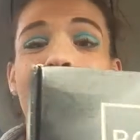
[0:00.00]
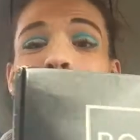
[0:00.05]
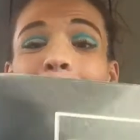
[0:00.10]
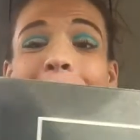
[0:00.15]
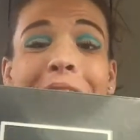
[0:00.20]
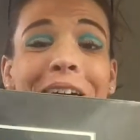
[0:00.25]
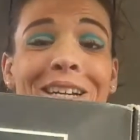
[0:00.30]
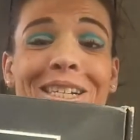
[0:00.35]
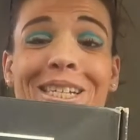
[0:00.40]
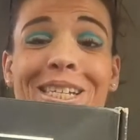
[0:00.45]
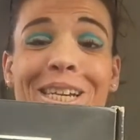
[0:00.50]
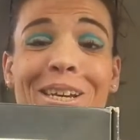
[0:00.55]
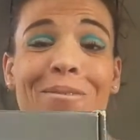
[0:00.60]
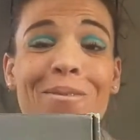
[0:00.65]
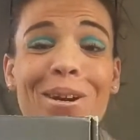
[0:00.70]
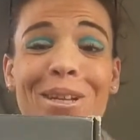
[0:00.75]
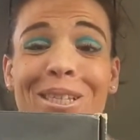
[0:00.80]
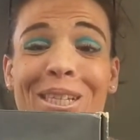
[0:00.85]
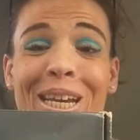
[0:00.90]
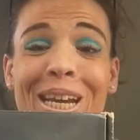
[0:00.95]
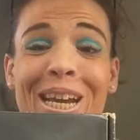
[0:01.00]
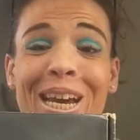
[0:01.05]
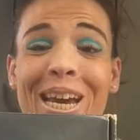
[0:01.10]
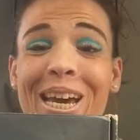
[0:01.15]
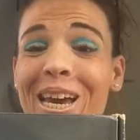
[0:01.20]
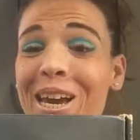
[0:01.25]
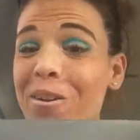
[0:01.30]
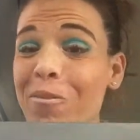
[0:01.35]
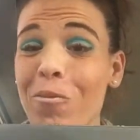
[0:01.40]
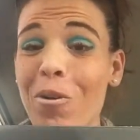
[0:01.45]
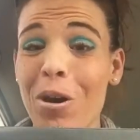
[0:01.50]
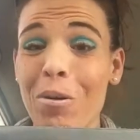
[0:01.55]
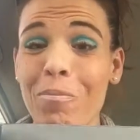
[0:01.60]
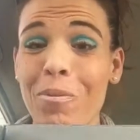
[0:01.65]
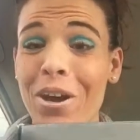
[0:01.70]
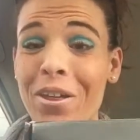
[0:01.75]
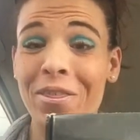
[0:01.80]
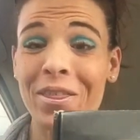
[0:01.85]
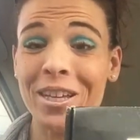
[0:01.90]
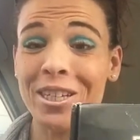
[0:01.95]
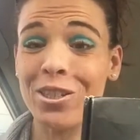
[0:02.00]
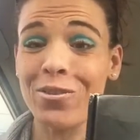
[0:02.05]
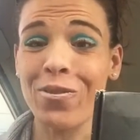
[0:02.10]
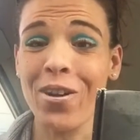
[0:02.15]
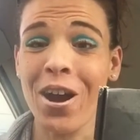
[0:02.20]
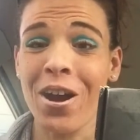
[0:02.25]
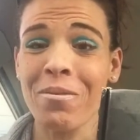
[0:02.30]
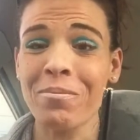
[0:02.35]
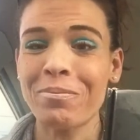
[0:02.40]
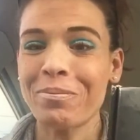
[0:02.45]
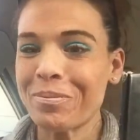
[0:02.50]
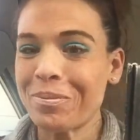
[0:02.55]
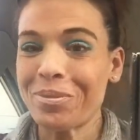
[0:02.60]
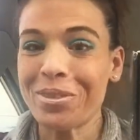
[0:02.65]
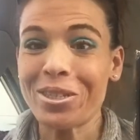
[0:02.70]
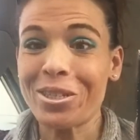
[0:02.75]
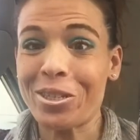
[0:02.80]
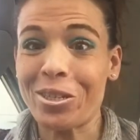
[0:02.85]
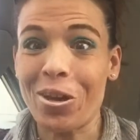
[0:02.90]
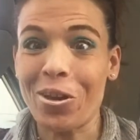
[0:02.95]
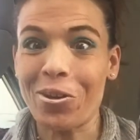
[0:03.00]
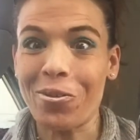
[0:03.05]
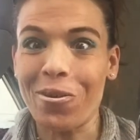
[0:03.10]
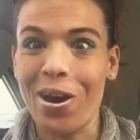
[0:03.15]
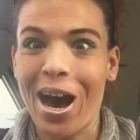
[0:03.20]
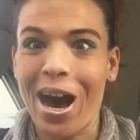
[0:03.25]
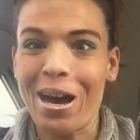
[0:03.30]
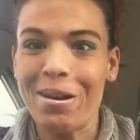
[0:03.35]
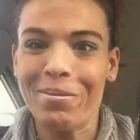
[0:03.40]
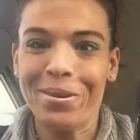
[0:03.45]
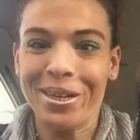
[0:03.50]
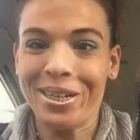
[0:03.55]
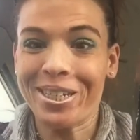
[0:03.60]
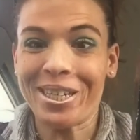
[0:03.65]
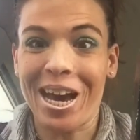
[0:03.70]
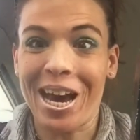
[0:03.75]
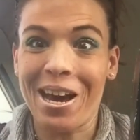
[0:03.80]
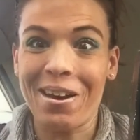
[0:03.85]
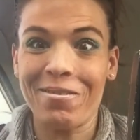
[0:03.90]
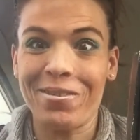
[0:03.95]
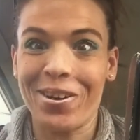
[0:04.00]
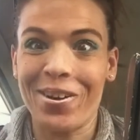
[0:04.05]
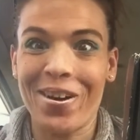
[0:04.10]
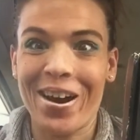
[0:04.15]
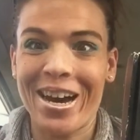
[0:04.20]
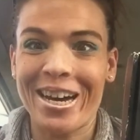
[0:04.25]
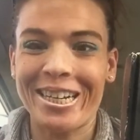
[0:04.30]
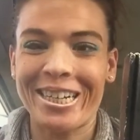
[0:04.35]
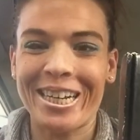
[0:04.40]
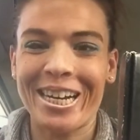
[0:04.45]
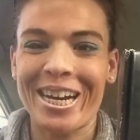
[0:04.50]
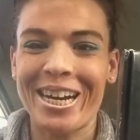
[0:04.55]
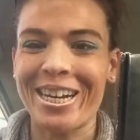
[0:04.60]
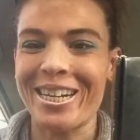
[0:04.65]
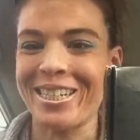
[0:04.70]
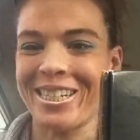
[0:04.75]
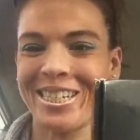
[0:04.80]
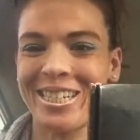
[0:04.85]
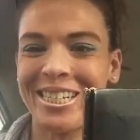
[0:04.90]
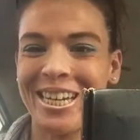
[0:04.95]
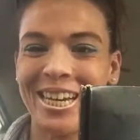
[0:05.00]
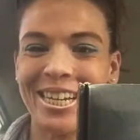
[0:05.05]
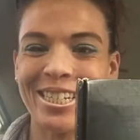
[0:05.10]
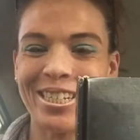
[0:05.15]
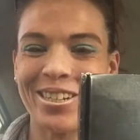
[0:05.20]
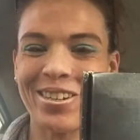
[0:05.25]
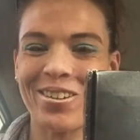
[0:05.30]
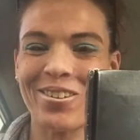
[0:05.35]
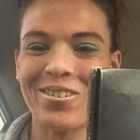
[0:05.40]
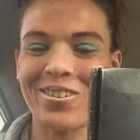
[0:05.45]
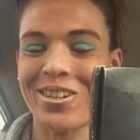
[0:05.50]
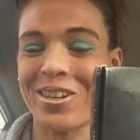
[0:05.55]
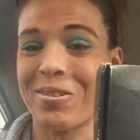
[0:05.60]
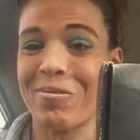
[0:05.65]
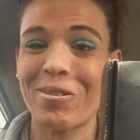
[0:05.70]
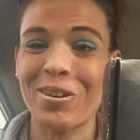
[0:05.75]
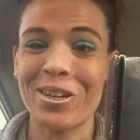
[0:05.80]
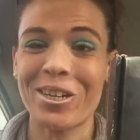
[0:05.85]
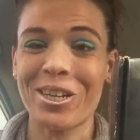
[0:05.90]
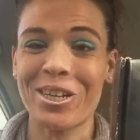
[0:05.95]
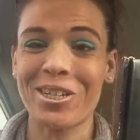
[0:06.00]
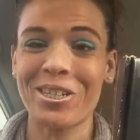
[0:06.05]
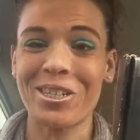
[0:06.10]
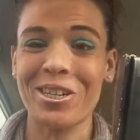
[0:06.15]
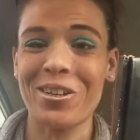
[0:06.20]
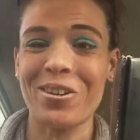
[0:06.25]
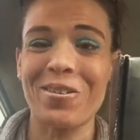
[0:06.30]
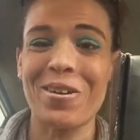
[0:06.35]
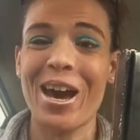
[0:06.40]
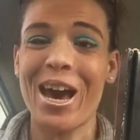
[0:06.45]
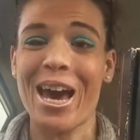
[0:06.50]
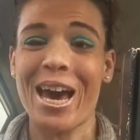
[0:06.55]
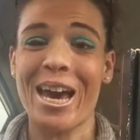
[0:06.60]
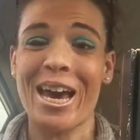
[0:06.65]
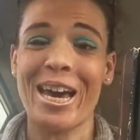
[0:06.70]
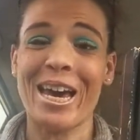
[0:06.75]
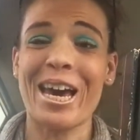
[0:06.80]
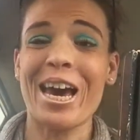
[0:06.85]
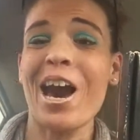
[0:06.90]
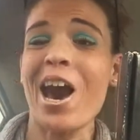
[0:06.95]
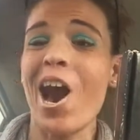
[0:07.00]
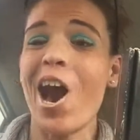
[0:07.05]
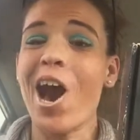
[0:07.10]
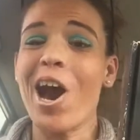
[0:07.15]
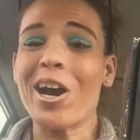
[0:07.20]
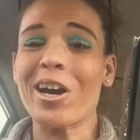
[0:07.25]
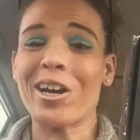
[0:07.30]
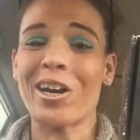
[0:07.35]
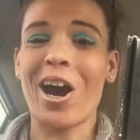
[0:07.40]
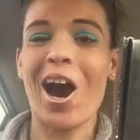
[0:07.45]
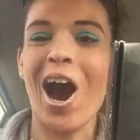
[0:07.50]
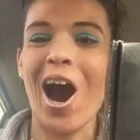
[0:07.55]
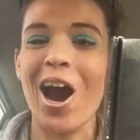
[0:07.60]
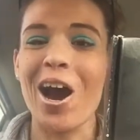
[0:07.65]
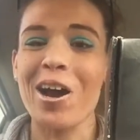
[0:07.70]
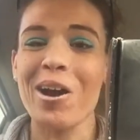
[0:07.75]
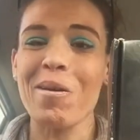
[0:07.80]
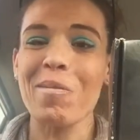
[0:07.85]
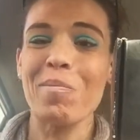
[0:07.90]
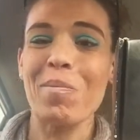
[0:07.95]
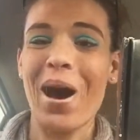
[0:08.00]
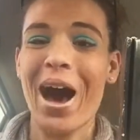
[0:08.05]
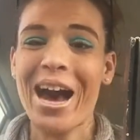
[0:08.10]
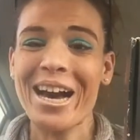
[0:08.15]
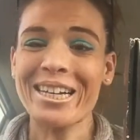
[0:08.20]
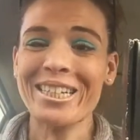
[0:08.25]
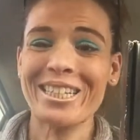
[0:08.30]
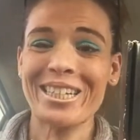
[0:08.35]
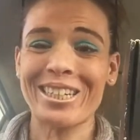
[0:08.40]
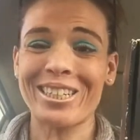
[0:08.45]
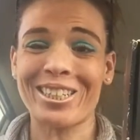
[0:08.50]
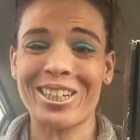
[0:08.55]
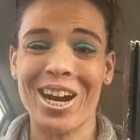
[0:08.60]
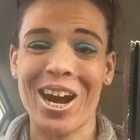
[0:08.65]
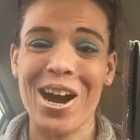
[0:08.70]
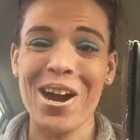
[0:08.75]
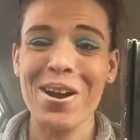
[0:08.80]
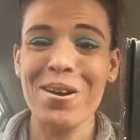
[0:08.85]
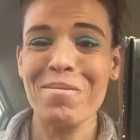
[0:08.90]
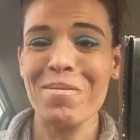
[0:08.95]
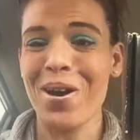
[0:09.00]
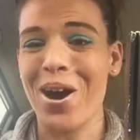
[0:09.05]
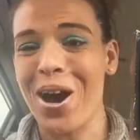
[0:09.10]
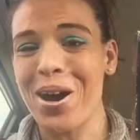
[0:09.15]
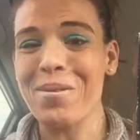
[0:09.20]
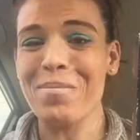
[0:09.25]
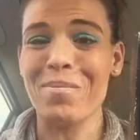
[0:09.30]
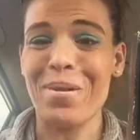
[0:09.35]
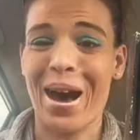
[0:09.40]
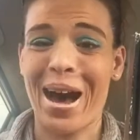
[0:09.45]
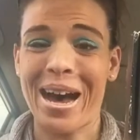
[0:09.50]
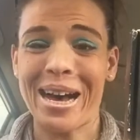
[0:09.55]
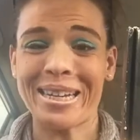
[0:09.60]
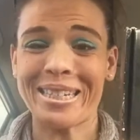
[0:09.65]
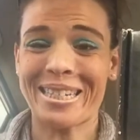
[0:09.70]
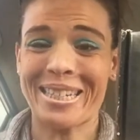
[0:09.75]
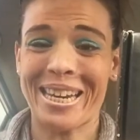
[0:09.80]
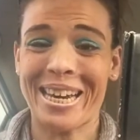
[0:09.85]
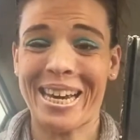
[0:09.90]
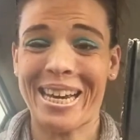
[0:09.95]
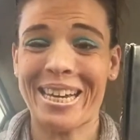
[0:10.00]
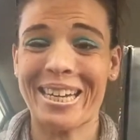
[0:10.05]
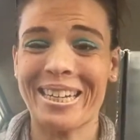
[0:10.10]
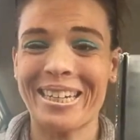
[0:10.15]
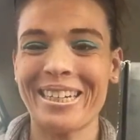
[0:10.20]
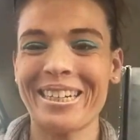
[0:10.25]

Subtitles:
Want to see what's in it and what month it's from? So do I, because I have no idea. Stay tuned and we're going to do a car BOXYCHARM unboxing.